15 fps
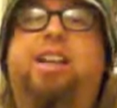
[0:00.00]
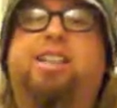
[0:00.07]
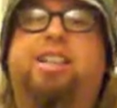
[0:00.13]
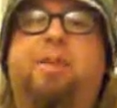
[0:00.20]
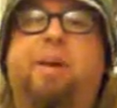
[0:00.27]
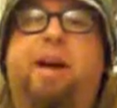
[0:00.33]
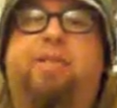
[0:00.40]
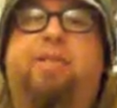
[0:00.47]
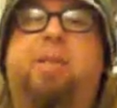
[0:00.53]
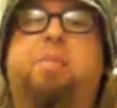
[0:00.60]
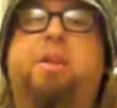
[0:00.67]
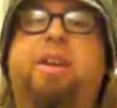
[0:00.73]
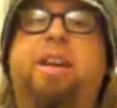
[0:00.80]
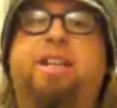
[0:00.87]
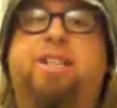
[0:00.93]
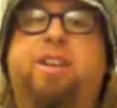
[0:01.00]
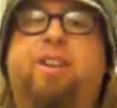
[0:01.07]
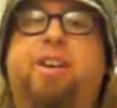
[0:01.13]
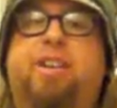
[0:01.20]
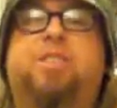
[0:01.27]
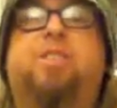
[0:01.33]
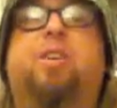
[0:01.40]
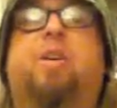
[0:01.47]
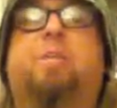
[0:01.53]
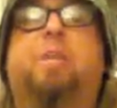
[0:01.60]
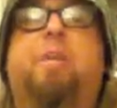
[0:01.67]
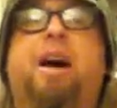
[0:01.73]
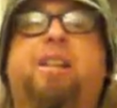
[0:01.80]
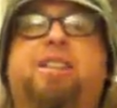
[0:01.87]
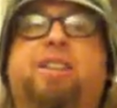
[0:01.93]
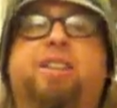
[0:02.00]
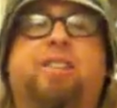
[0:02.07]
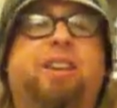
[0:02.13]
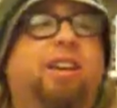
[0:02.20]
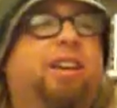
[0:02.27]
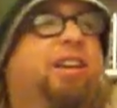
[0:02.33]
Just got back from the midnight showing, so I'm about to